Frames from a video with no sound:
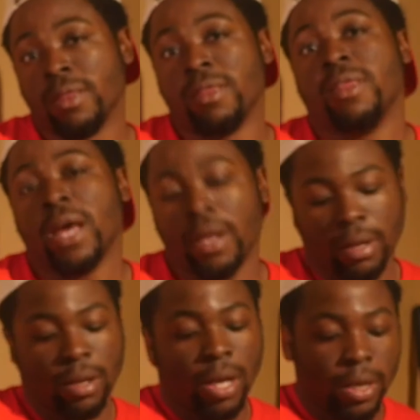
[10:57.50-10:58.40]

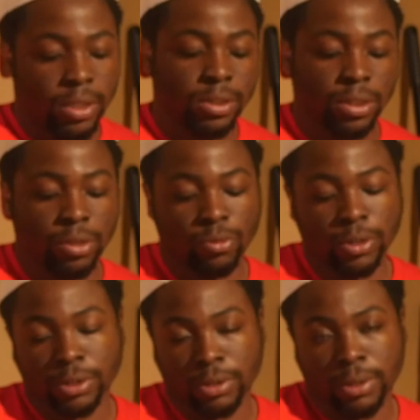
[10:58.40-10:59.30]
That honestly
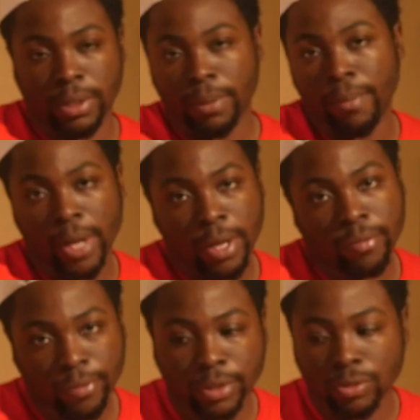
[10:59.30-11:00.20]
was the
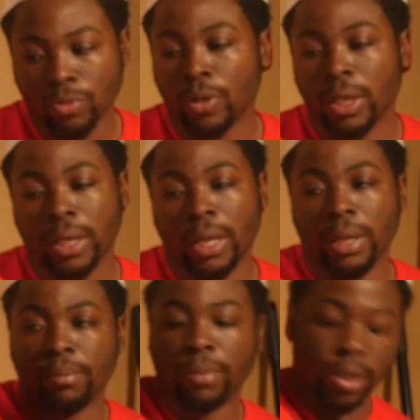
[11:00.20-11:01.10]
main reason why I
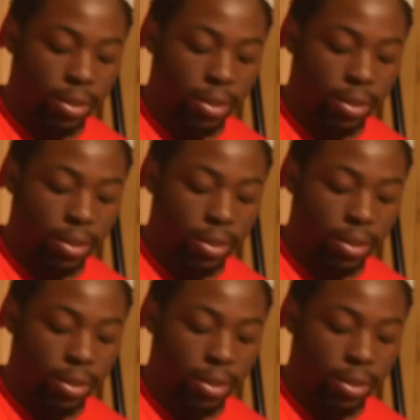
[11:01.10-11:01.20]
bought